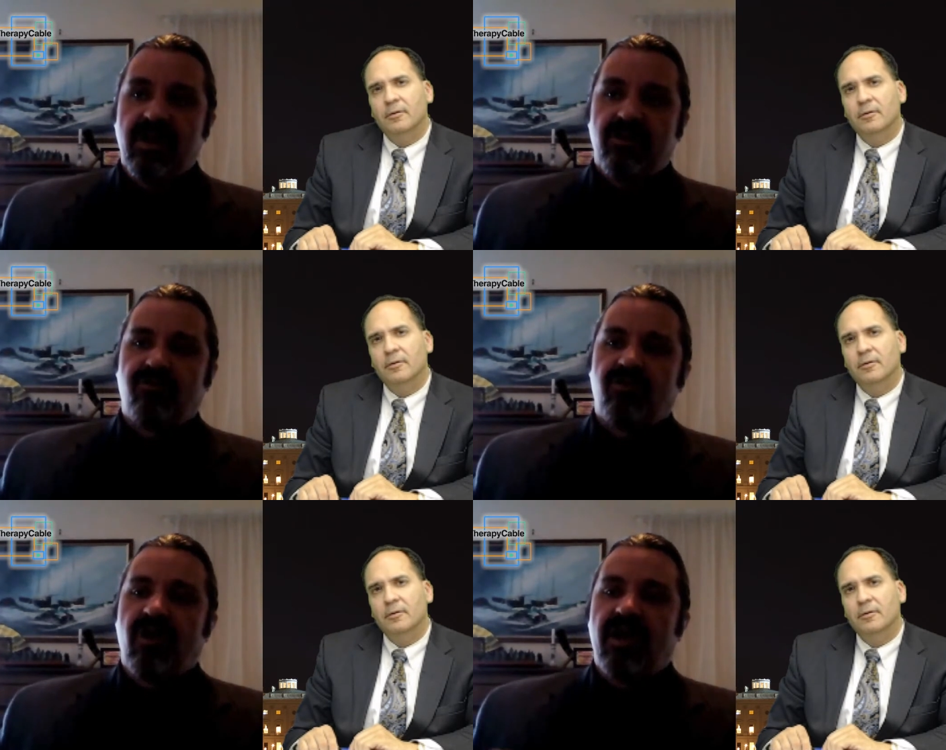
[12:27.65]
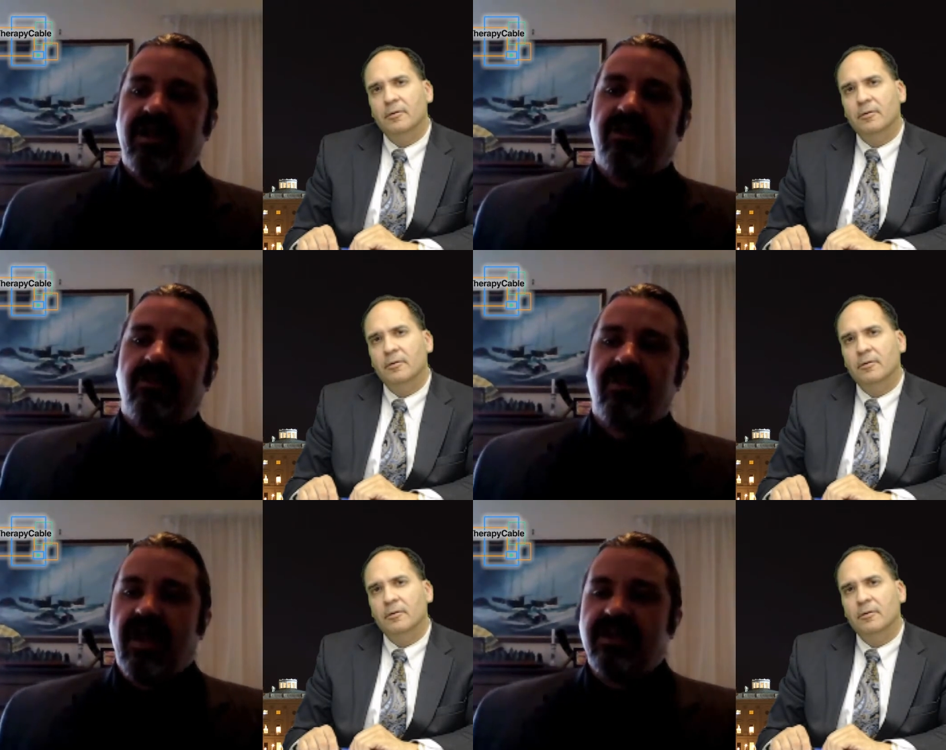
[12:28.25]
Speaker 1: try and
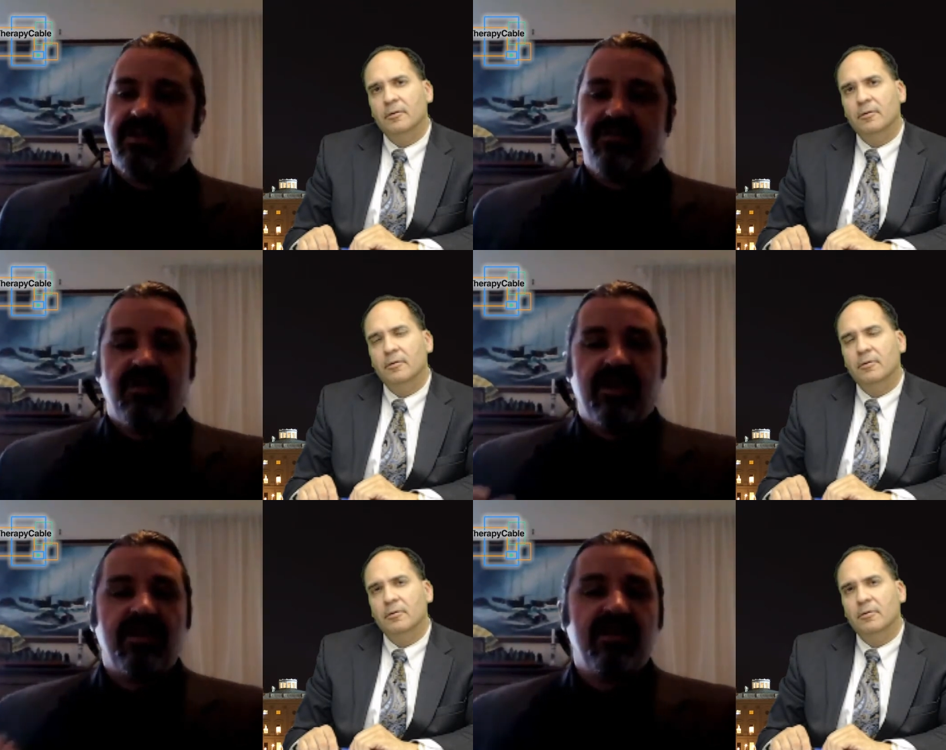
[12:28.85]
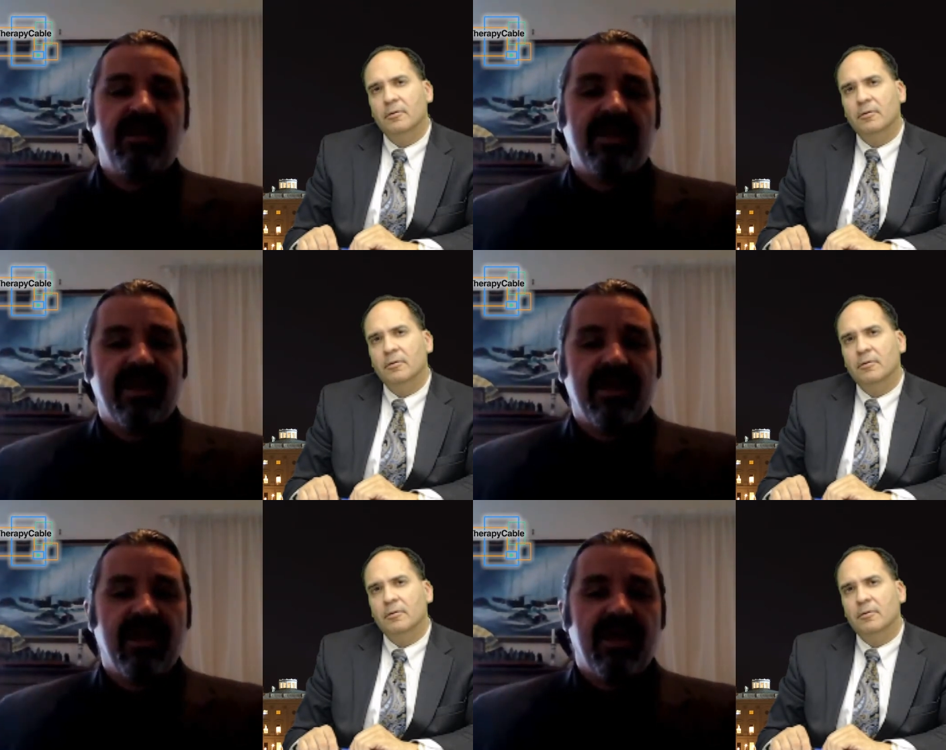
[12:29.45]
create a very
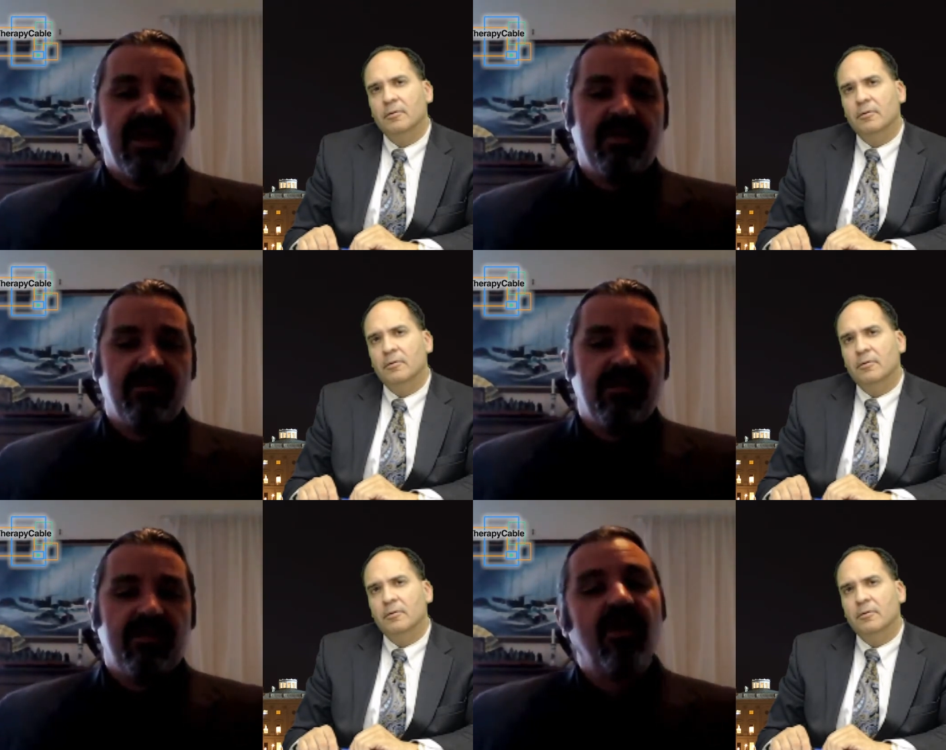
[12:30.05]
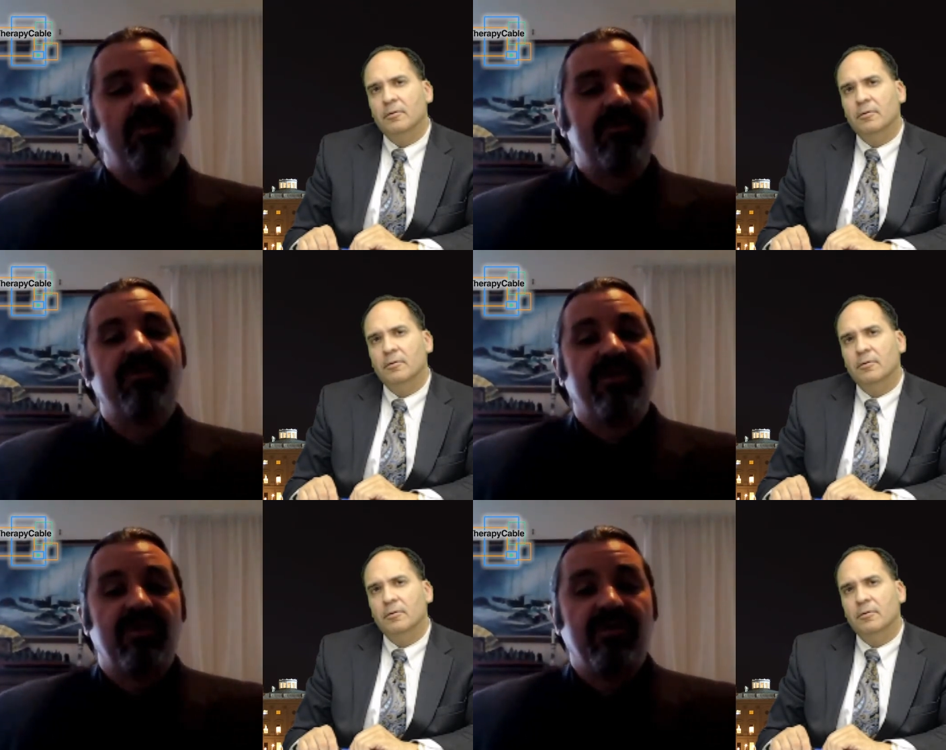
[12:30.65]
clear cultural
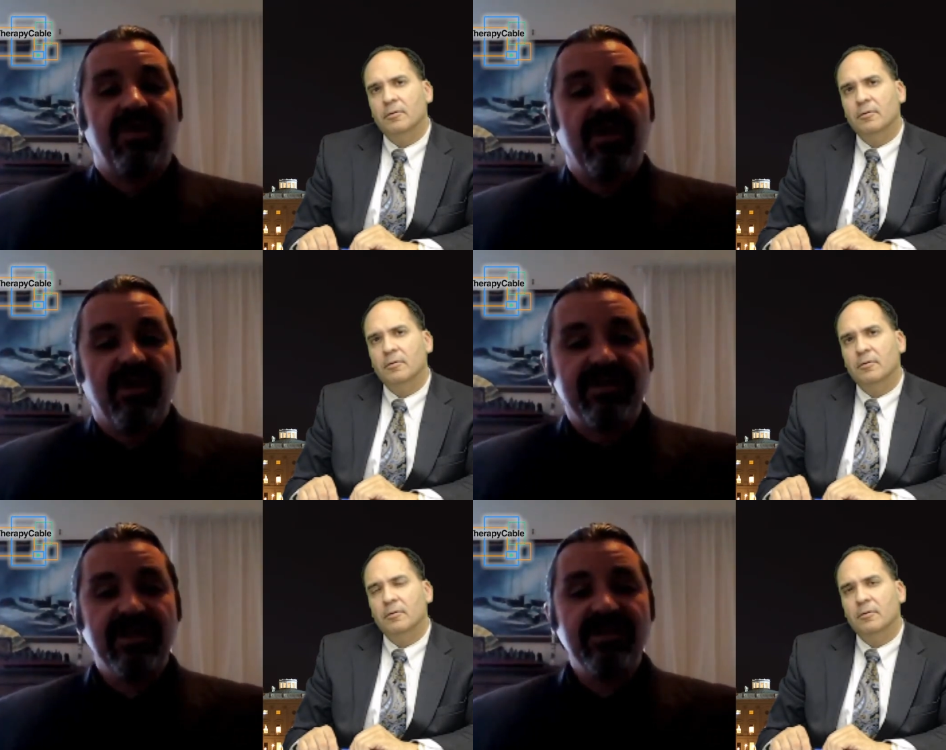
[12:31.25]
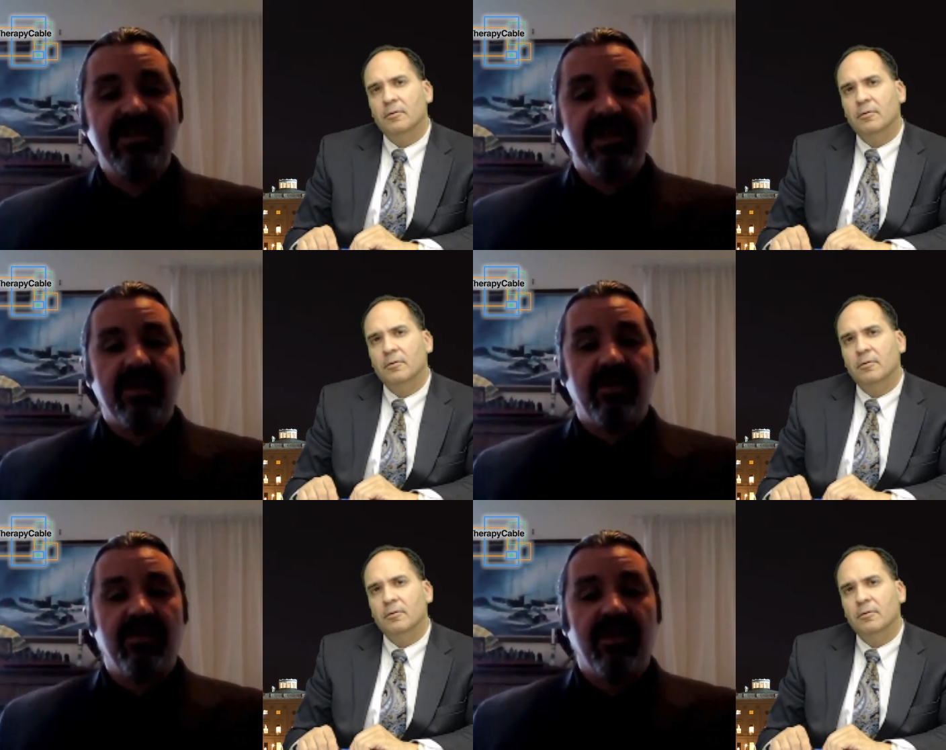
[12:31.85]
sense of ethnic identity,
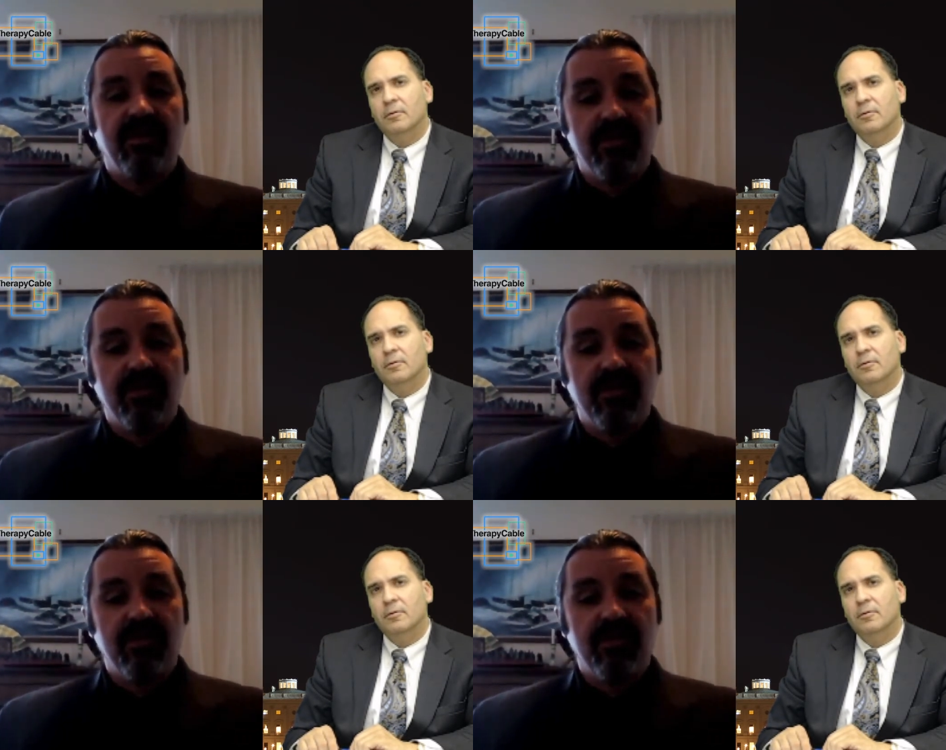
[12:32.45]
and then they're